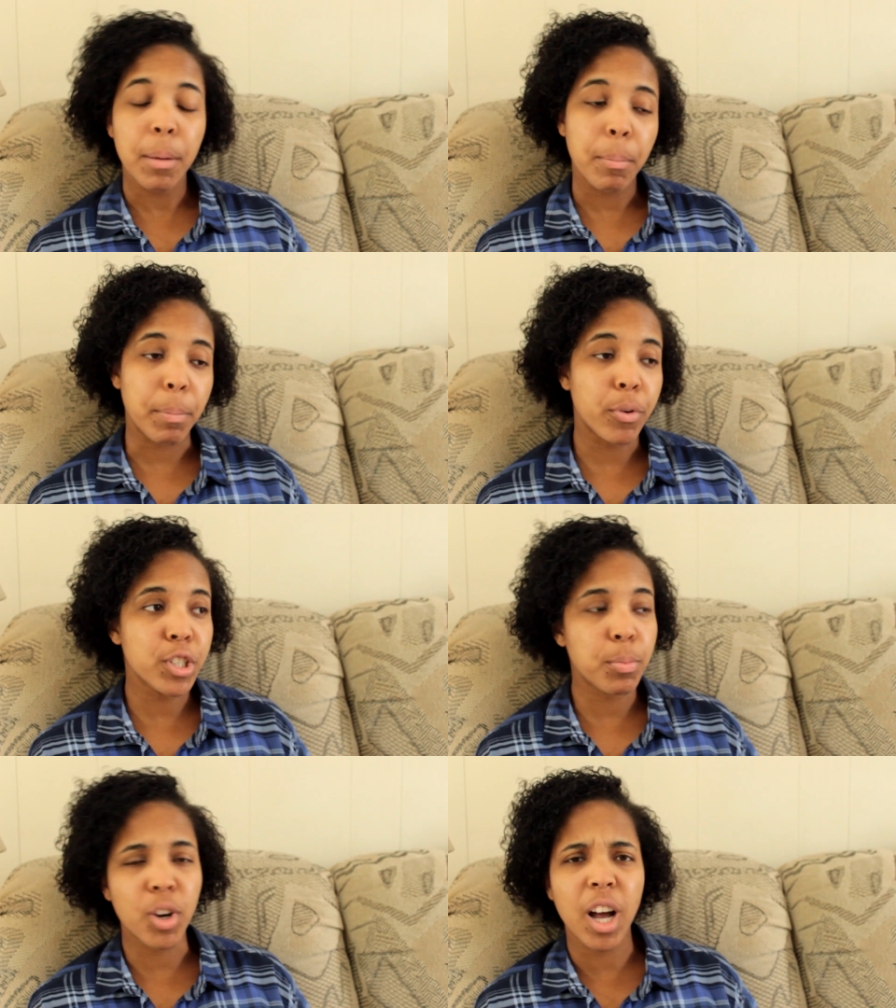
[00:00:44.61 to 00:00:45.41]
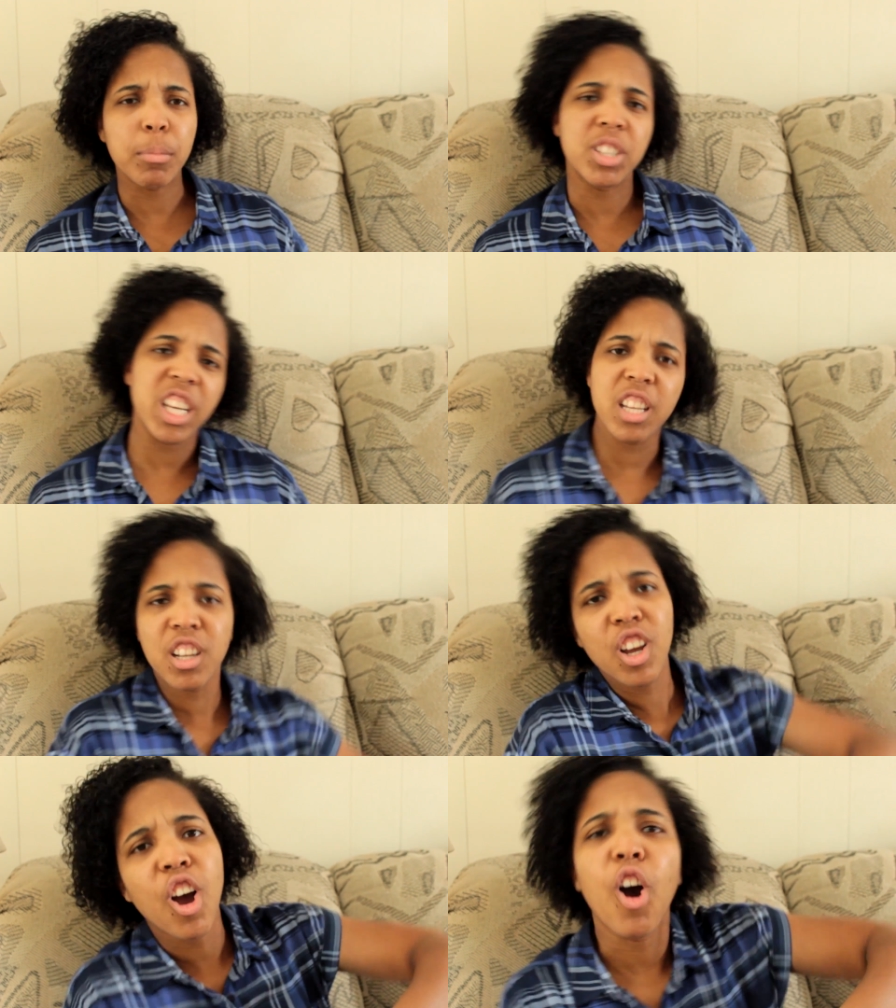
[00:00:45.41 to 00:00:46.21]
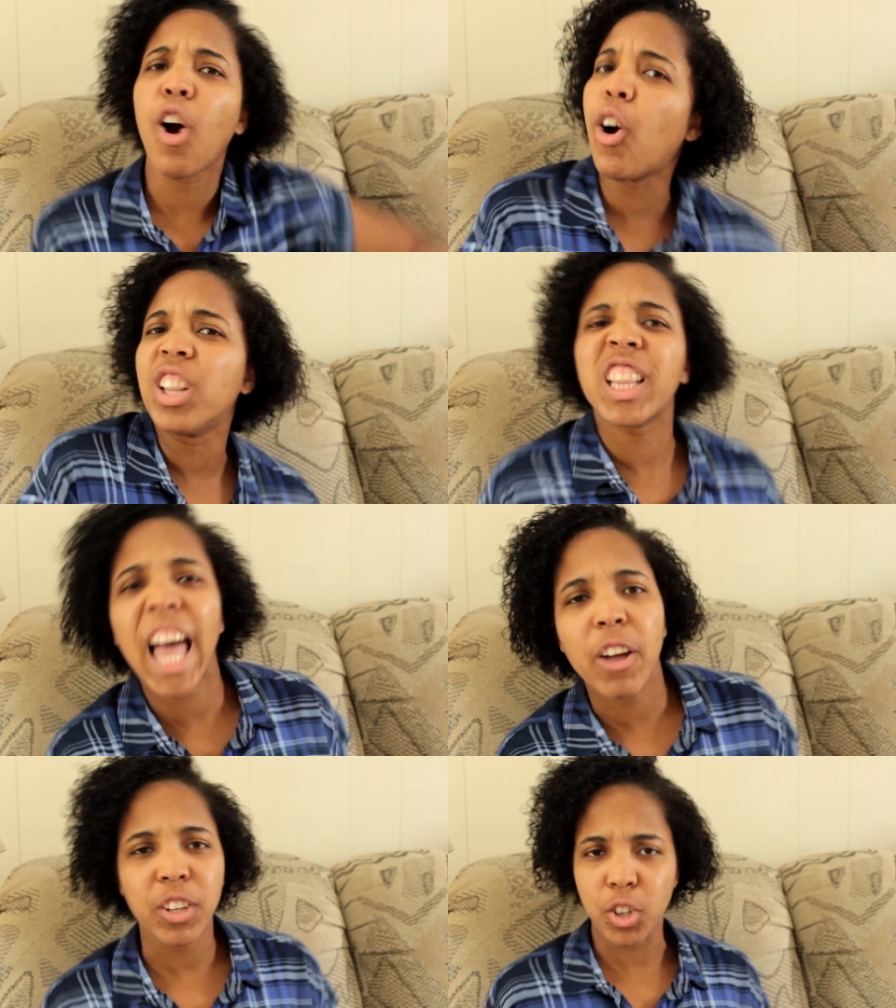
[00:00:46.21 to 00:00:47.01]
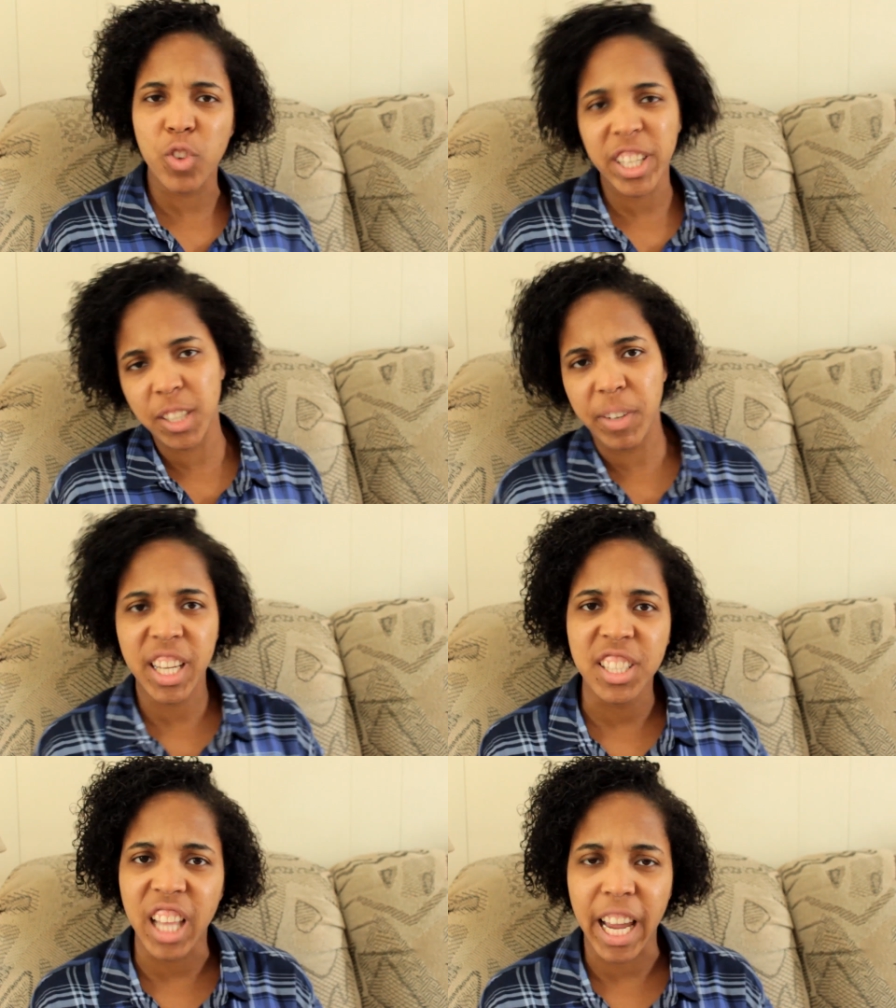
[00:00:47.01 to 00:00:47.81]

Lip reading: My principal comes in all loud and aggressive, and he's